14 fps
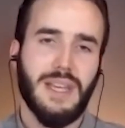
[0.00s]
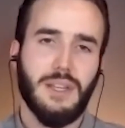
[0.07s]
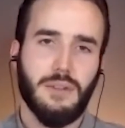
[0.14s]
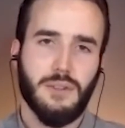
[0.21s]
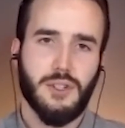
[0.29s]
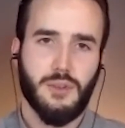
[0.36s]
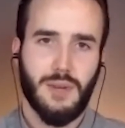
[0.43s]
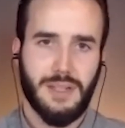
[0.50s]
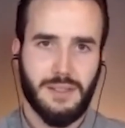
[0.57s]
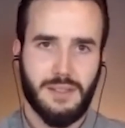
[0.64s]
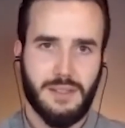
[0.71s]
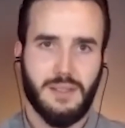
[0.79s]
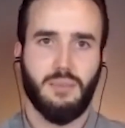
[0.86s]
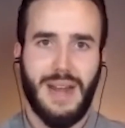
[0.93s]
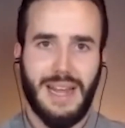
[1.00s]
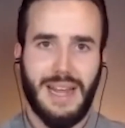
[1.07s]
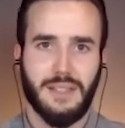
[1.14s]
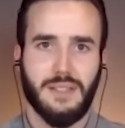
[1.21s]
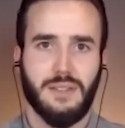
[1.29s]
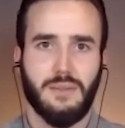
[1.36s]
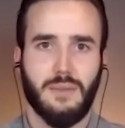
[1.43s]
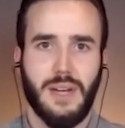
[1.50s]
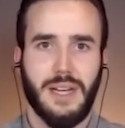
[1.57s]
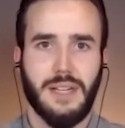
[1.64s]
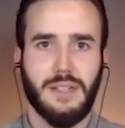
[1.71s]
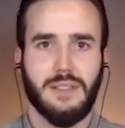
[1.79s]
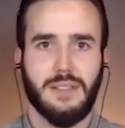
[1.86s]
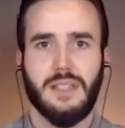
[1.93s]
make you trust the brand,
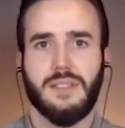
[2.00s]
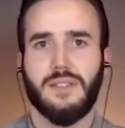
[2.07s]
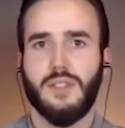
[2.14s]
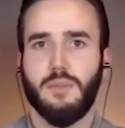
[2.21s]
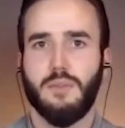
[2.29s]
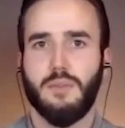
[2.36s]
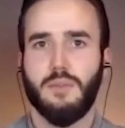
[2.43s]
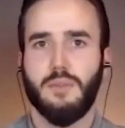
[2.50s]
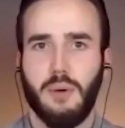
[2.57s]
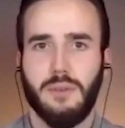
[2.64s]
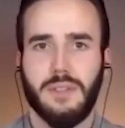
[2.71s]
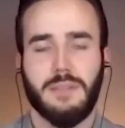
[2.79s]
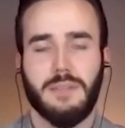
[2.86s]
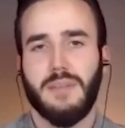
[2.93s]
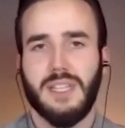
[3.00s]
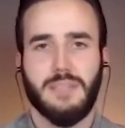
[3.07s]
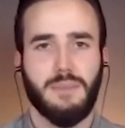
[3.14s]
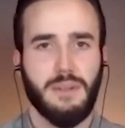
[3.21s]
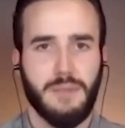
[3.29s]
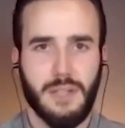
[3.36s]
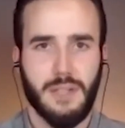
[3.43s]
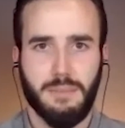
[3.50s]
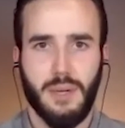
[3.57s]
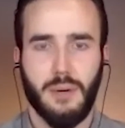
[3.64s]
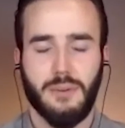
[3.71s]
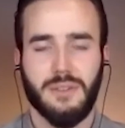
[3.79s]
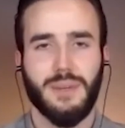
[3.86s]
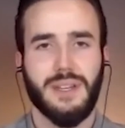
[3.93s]
right? It says super potent, it must be
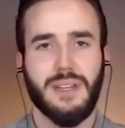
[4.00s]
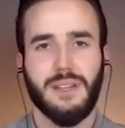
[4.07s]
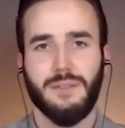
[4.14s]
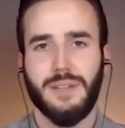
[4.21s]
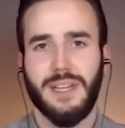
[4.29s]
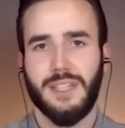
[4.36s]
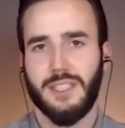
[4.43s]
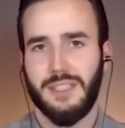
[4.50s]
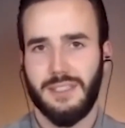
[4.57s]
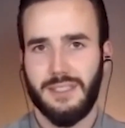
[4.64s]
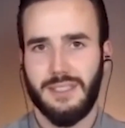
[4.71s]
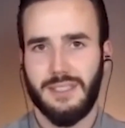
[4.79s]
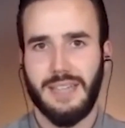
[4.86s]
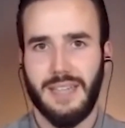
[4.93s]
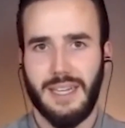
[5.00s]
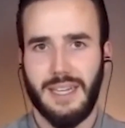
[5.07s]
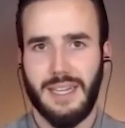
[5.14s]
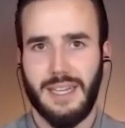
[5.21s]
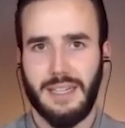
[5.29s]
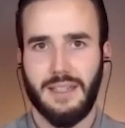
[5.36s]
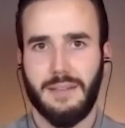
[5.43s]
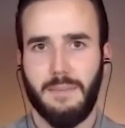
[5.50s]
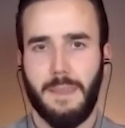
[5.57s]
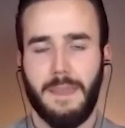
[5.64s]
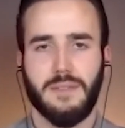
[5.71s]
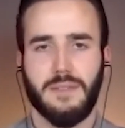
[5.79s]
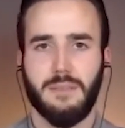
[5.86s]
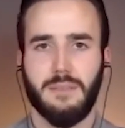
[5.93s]
very potent, but none of it actually says anything.
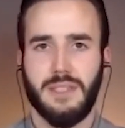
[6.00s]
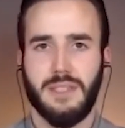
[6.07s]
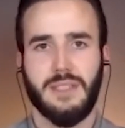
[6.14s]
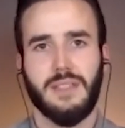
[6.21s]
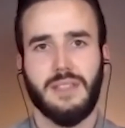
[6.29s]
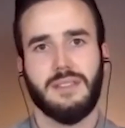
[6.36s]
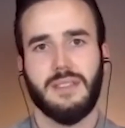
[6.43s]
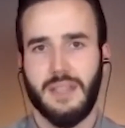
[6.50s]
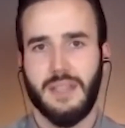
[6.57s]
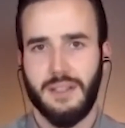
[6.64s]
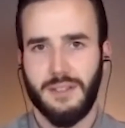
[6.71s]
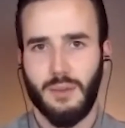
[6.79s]
If somebody says it's a